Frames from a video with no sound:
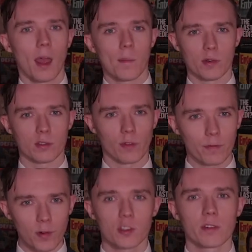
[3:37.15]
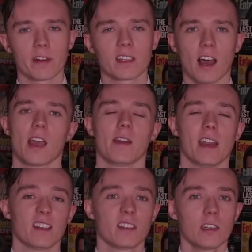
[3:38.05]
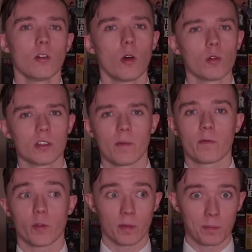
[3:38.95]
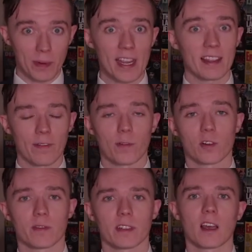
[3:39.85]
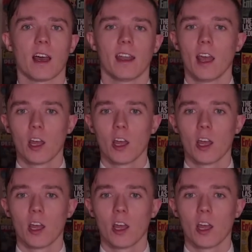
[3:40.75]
but it was the first of its kind, and it still holds up for it being that first of its kind.